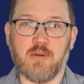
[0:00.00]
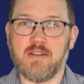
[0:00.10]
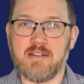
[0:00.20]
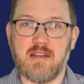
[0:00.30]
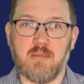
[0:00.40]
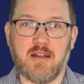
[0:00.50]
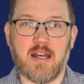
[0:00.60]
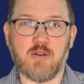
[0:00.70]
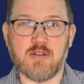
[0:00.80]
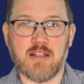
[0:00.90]
this email
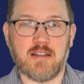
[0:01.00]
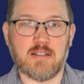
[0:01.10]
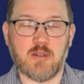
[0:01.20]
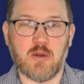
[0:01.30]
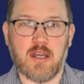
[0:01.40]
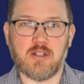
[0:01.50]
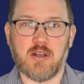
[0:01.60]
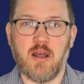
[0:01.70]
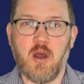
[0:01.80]
address, at this location.